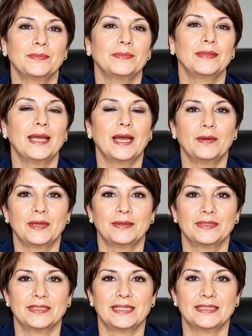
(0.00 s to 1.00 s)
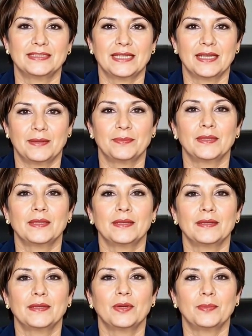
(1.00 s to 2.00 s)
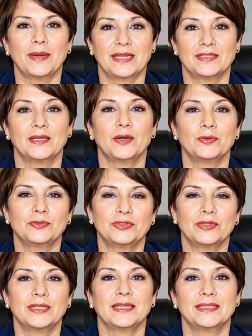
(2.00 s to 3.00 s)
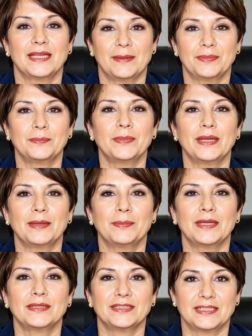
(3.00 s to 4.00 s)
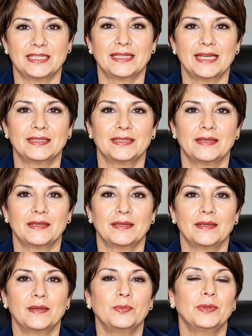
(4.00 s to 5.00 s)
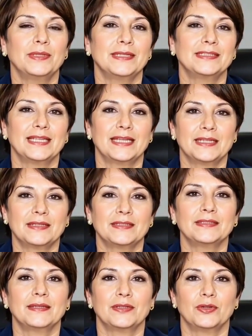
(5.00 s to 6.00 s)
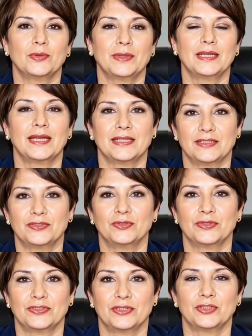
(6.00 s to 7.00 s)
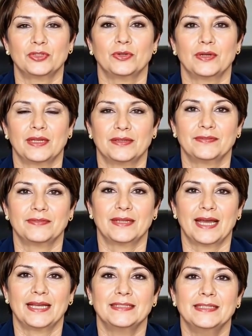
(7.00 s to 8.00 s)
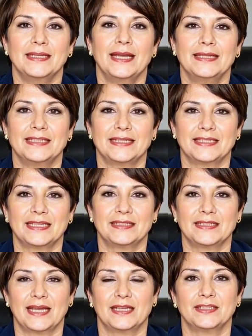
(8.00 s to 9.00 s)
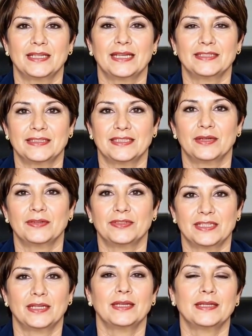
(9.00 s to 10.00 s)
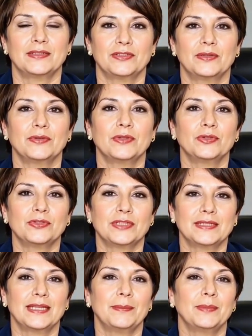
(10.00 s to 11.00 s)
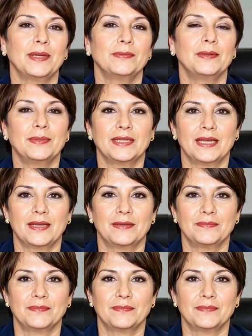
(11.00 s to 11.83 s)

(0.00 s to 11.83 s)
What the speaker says: Now everything is set up. Go back to the home screen and tap the play button to connect. Within seconds, you'll be connected to a secure and fast SSH/SSL TLS server using Netmod VPN.